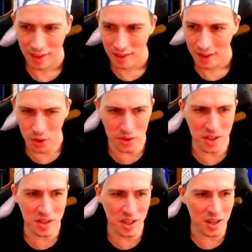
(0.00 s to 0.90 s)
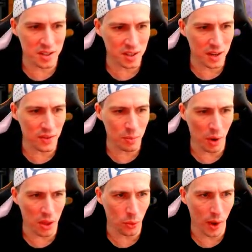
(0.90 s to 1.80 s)
Good to see you, Stevie,
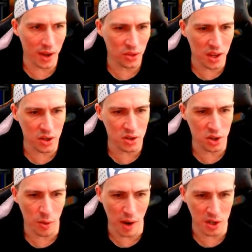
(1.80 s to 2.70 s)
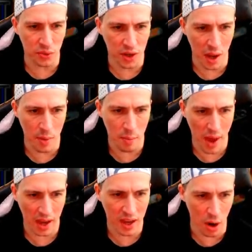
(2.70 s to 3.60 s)
by the way. Thank you so much for coming
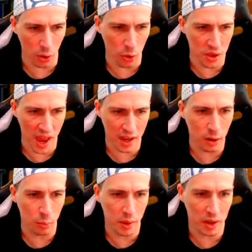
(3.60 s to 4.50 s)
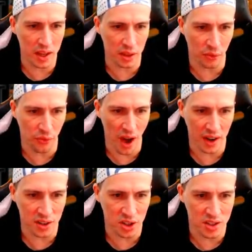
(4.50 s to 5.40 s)
back. You know, look at that hillbilly at the front.
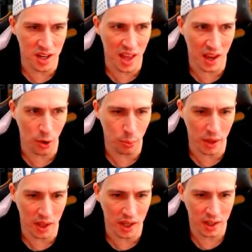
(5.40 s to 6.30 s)
Did you see that hillbilly?